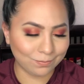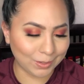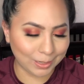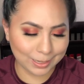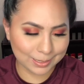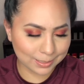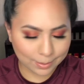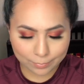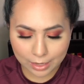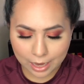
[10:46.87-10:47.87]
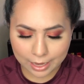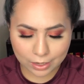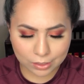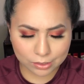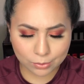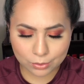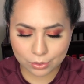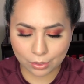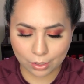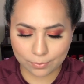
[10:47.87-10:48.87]
very nice. I also
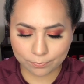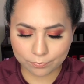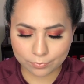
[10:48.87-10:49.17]
saw